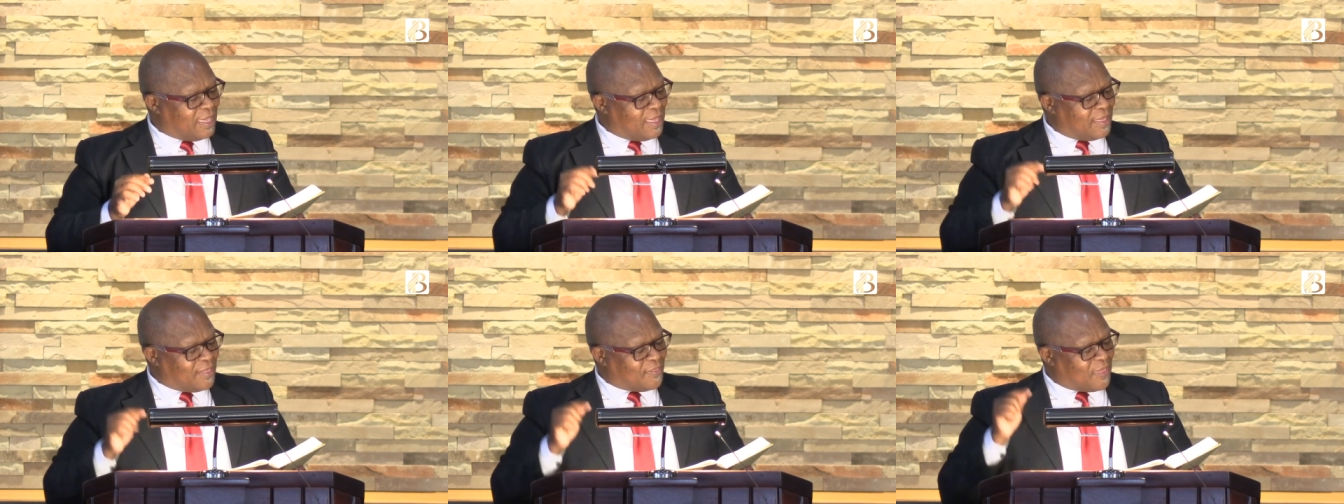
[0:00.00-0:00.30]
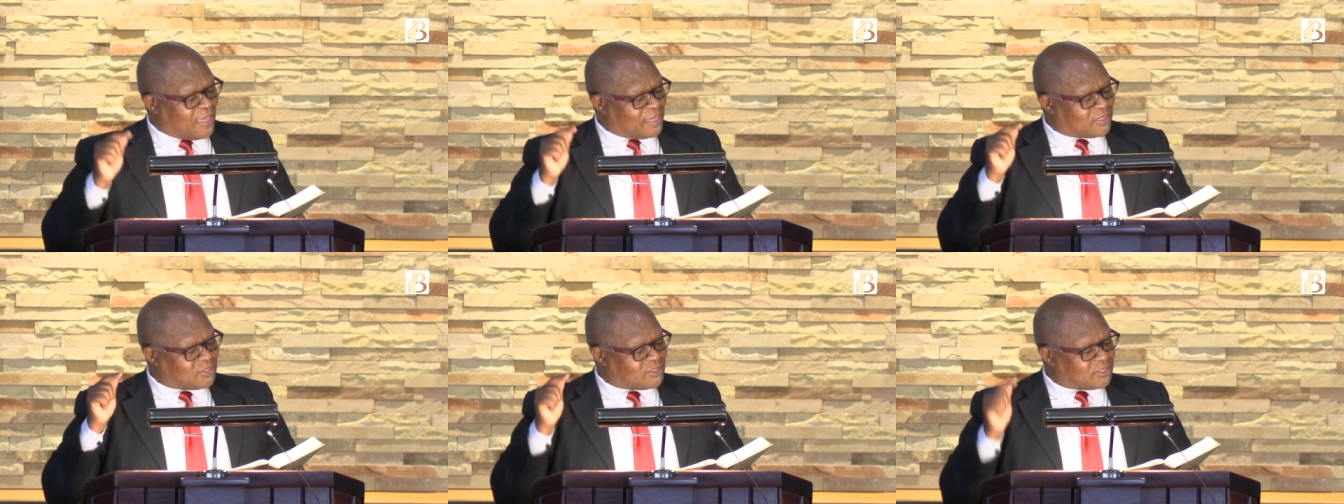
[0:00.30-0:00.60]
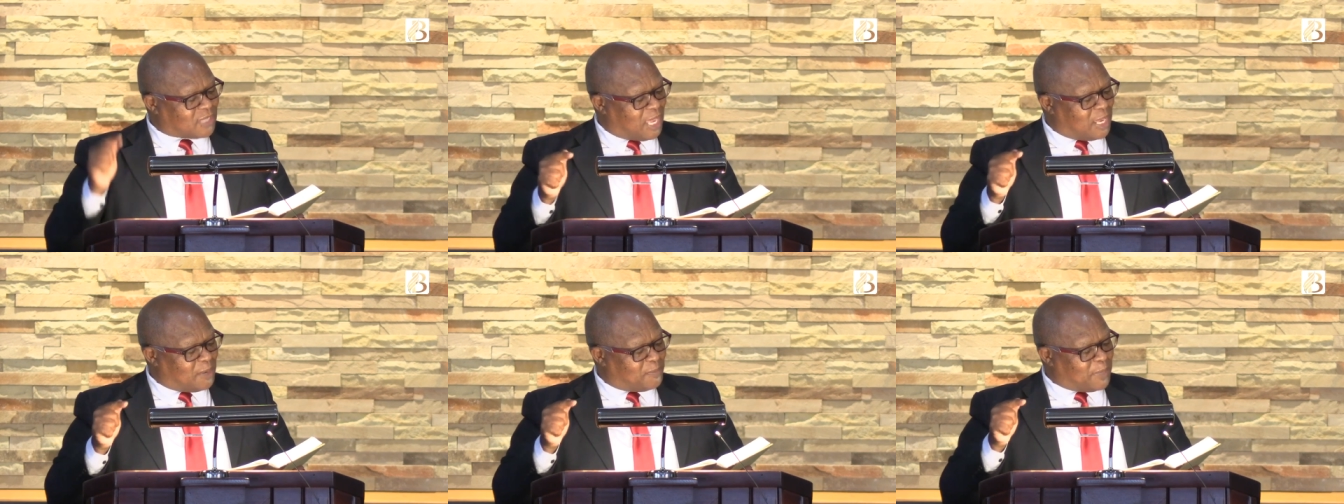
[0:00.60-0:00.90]
There
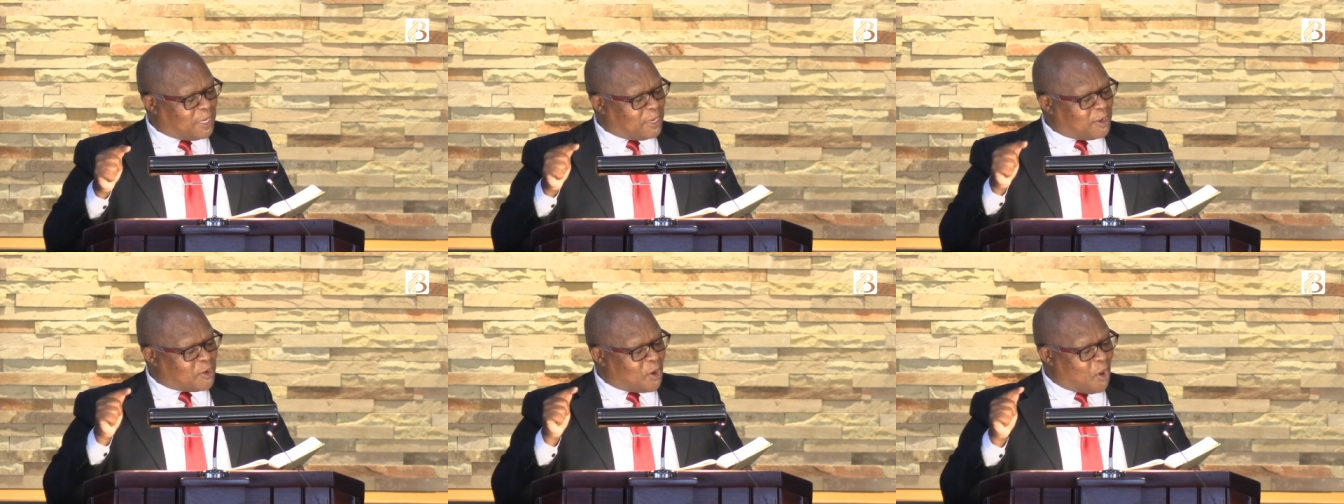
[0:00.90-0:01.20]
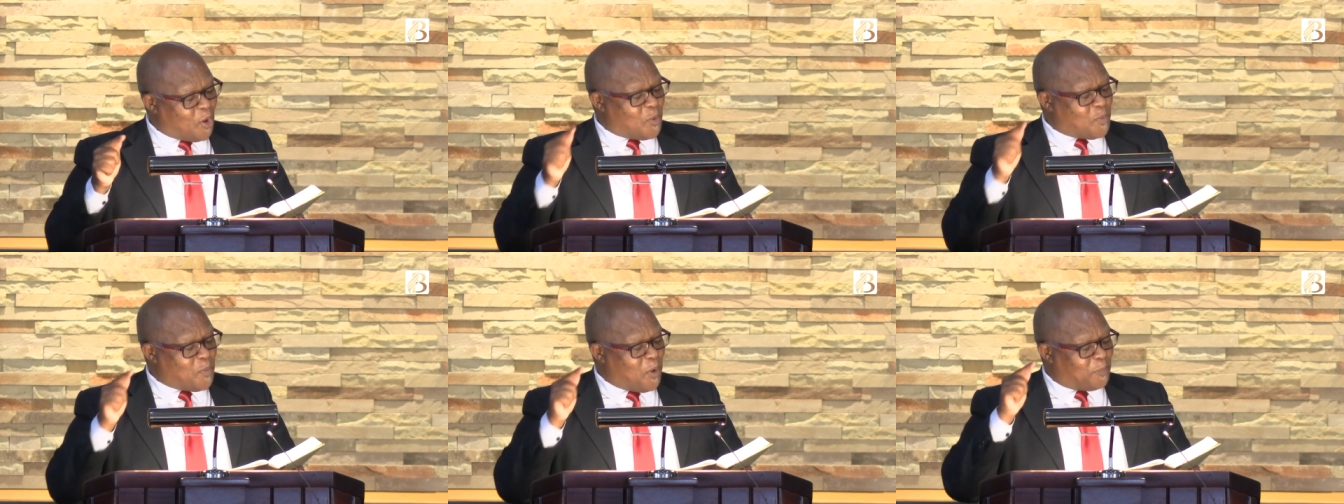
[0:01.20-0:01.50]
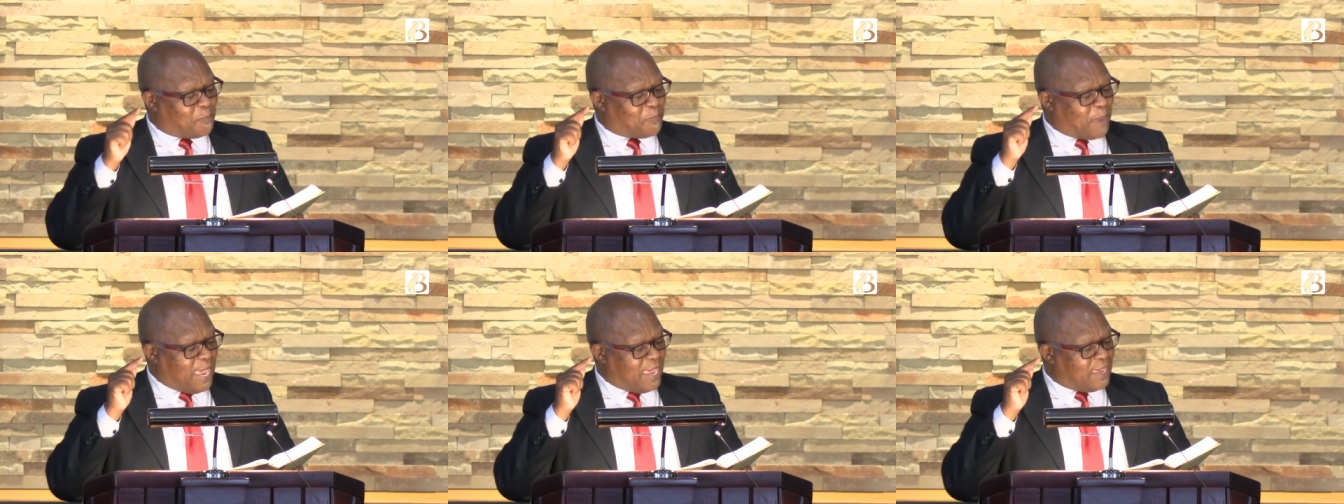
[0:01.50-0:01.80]
shall be no more
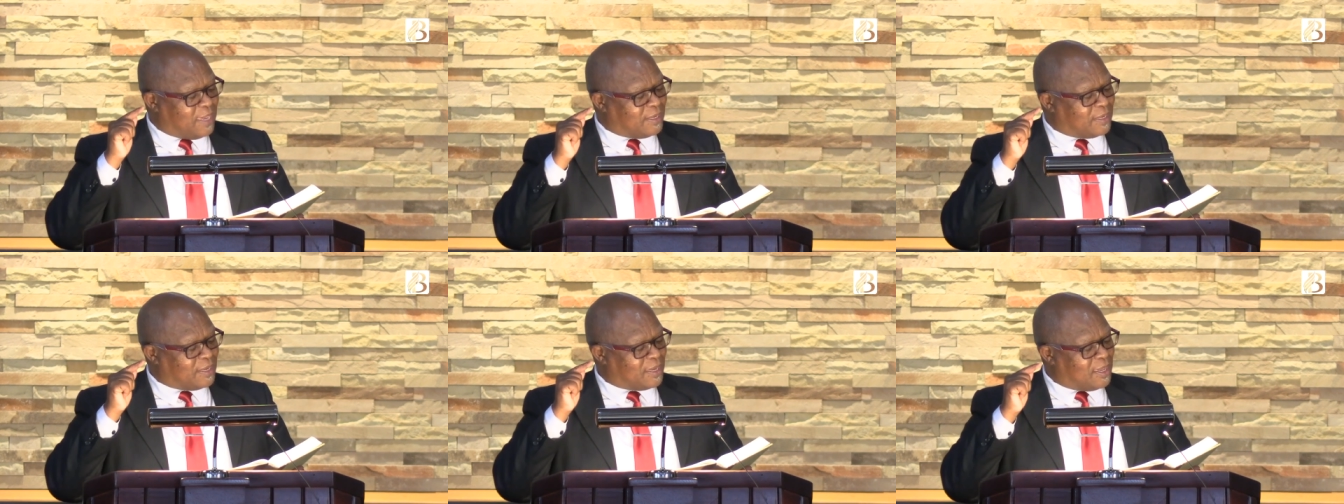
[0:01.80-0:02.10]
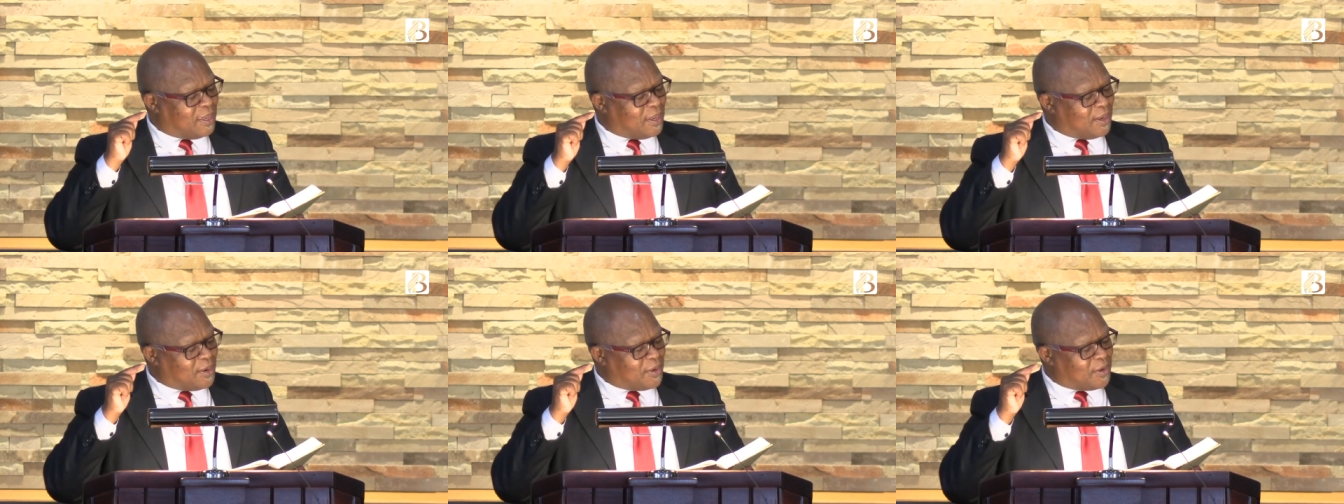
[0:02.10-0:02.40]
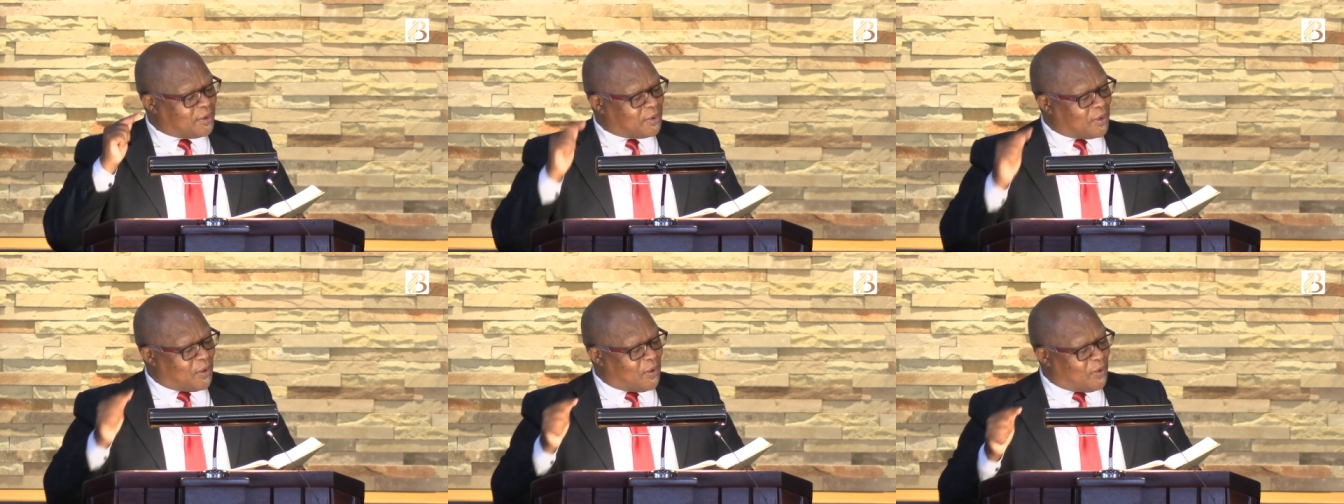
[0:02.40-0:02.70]
pain,
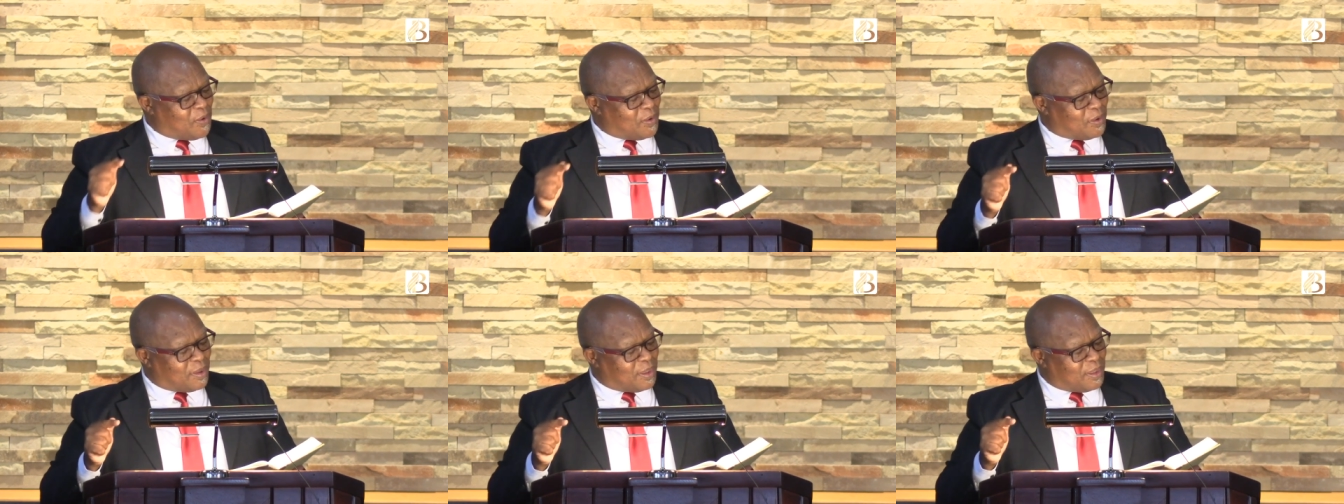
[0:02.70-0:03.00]
no,